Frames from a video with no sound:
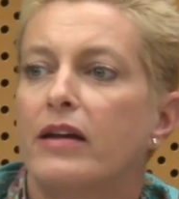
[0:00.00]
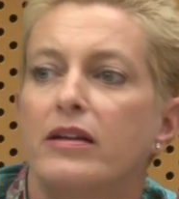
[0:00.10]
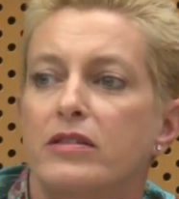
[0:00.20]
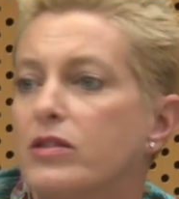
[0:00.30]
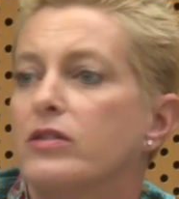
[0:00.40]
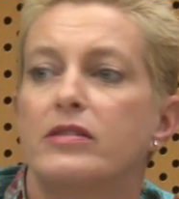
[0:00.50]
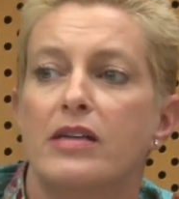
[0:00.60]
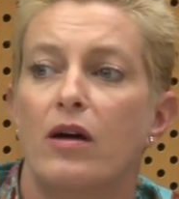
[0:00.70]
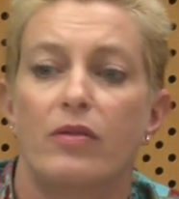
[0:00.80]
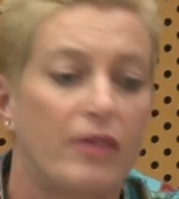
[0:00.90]
and it
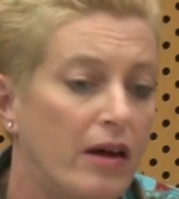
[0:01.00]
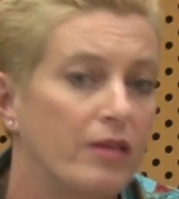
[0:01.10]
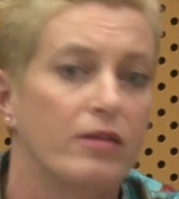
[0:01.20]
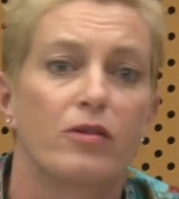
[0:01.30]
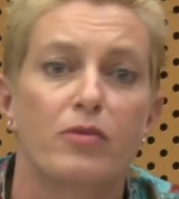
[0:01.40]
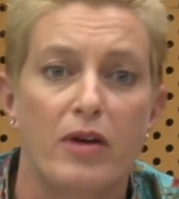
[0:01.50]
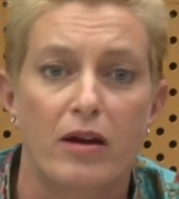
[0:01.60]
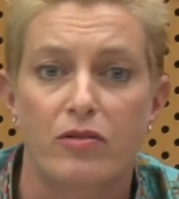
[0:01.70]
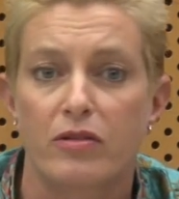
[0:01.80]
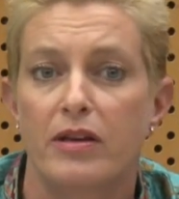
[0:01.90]
turns out that those were
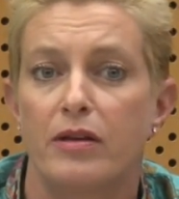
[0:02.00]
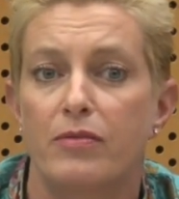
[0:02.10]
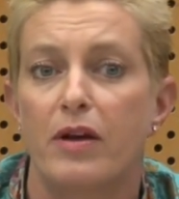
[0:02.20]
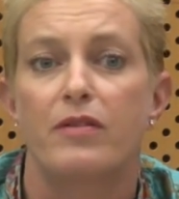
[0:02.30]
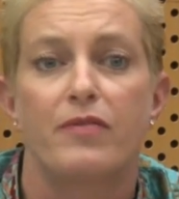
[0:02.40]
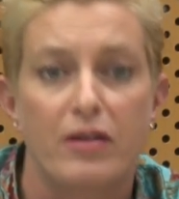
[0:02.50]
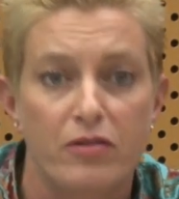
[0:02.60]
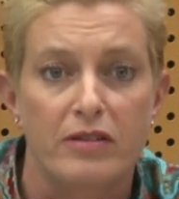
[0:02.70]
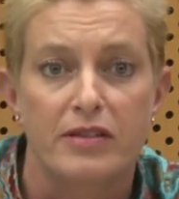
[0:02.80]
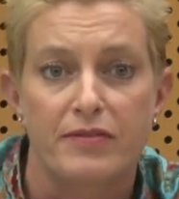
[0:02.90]
actually
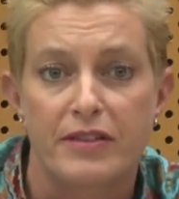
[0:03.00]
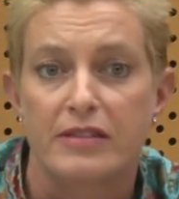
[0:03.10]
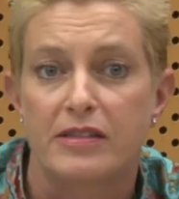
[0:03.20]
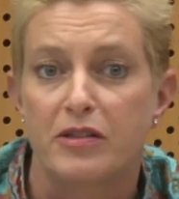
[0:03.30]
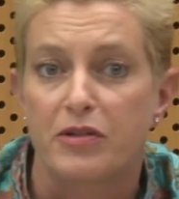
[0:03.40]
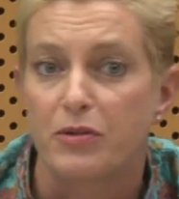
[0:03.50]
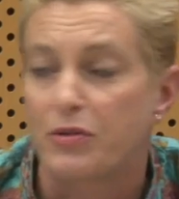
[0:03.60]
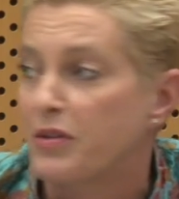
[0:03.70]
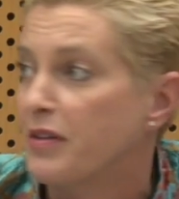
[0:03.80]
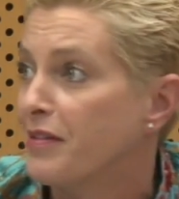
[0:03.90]
renovations of
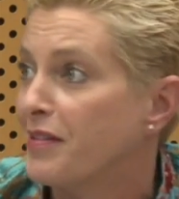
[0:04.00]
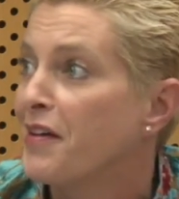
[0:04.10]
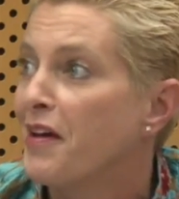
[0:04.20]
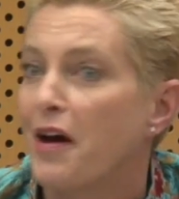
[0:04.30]
institutions.